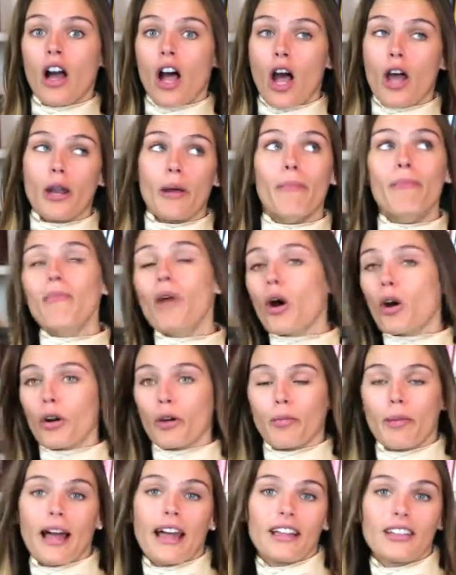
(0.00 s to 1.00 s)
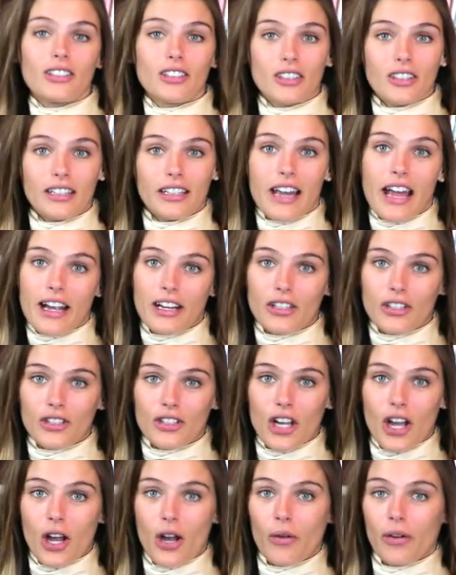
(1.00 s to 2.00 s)
on a motorbike to the next
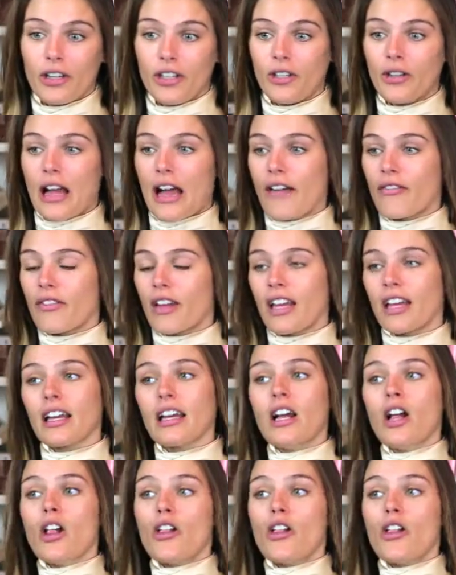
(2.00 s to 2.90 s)
show, and you have like